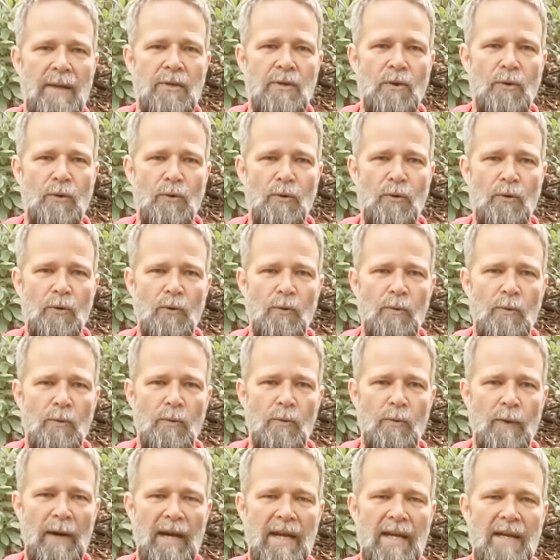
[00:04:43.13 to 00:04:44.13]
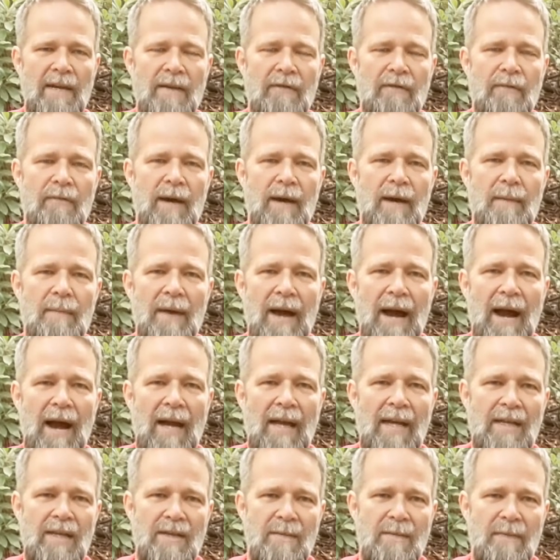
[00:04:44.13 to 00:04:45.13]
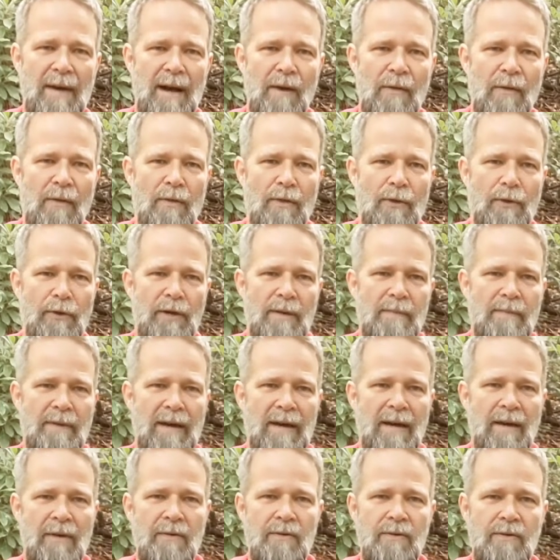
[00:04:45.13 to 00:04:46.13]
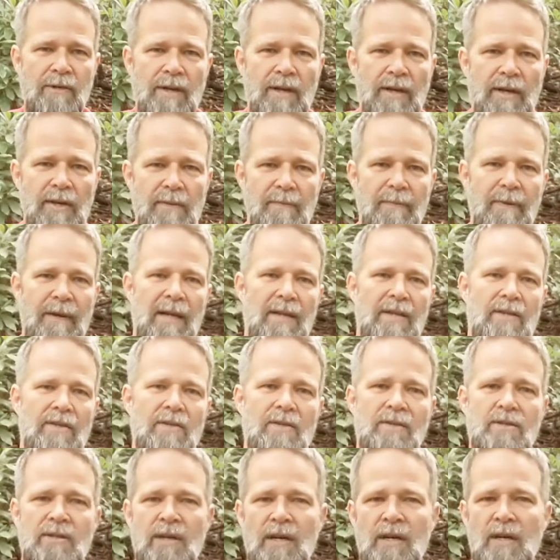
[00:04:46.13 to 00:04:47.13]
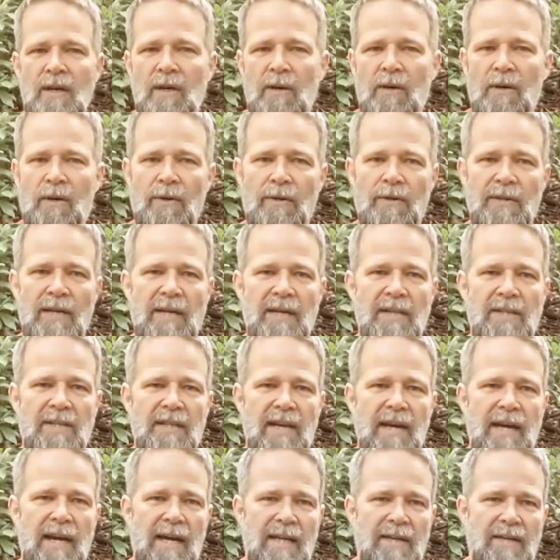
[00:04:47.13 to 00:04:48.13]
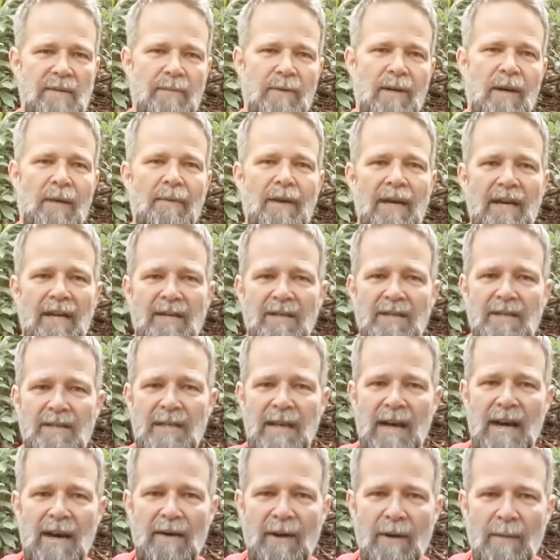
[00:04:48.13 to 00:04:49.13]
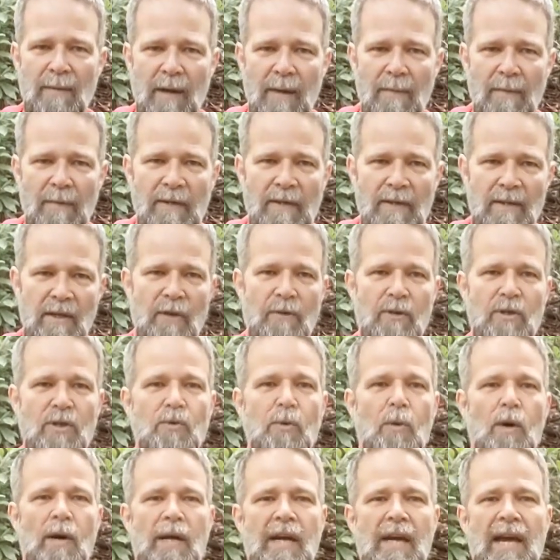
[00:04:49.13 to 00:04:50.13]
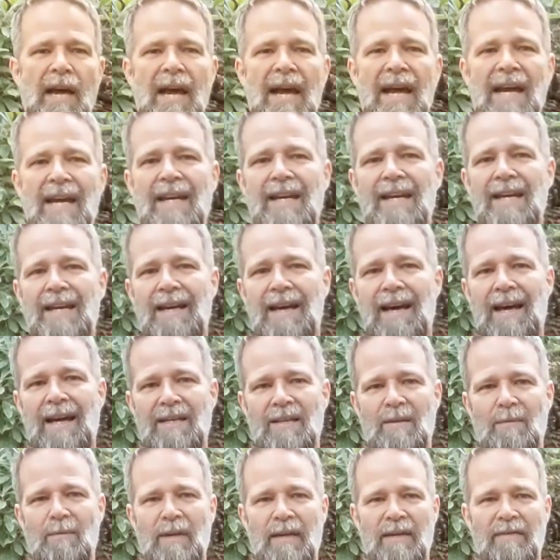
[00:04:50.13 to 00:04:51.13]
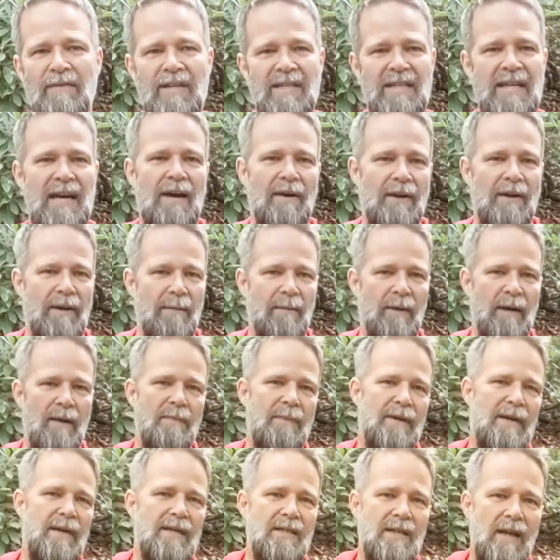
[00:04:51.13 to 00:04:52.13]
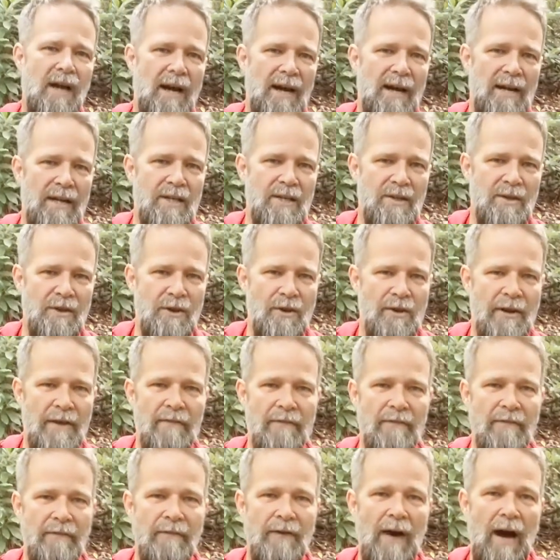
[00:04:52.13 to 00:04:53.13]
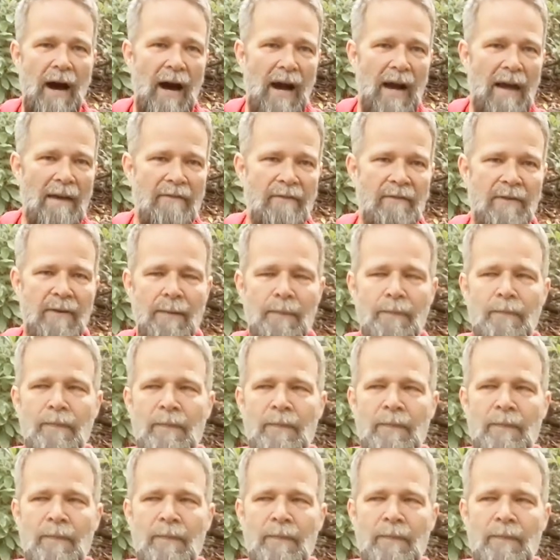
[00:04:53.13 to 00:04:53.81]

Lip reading: total weight of my pack is about 30 pounds, and it depends on day to day. As I'm coming into town, it might be as low as 28. As I'm leaving town, it might be as high as 35.